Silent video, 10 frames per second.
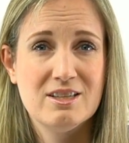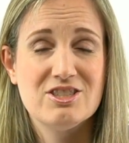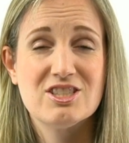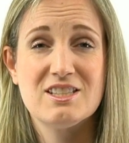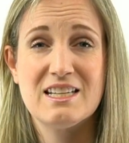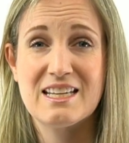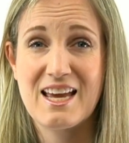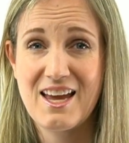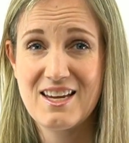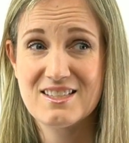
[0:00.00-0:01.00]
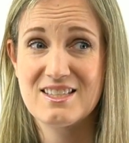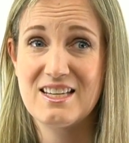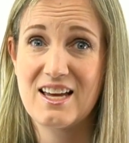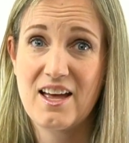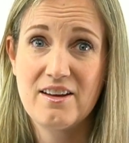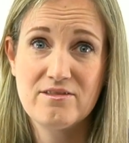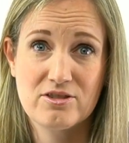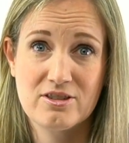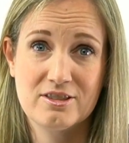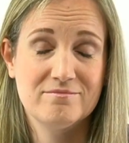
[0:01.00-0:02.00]
just in case he
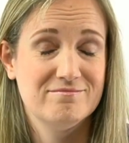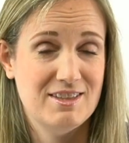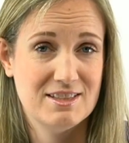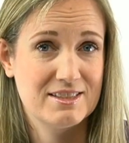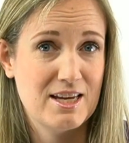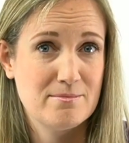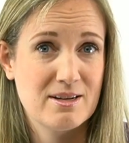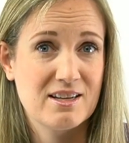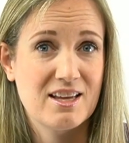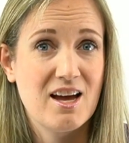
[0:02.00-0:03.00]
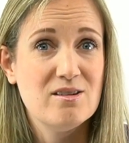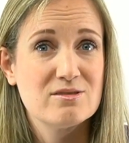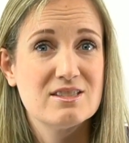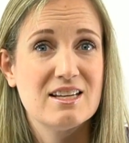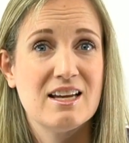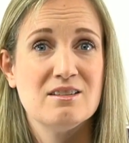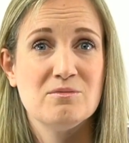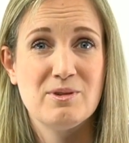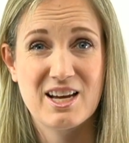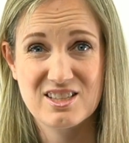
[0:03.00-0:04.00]
ever escaped out of the house
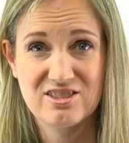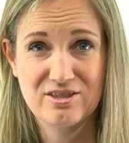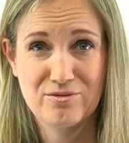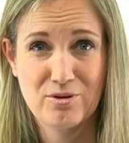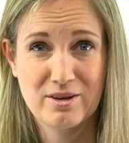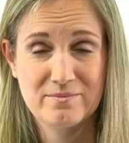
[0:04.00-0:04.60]
and we had to look for him.